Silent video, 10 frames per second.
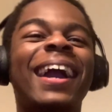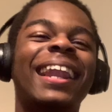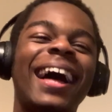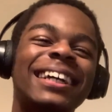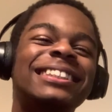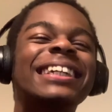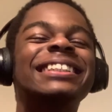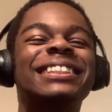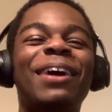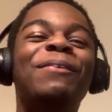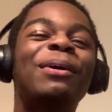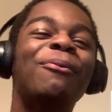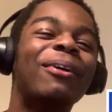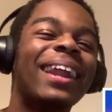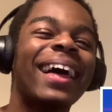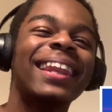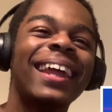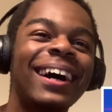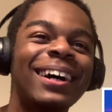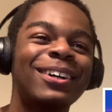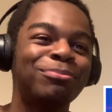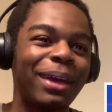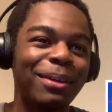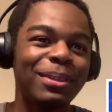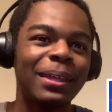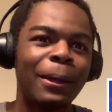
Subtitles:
classic Sonin, what I love, baby.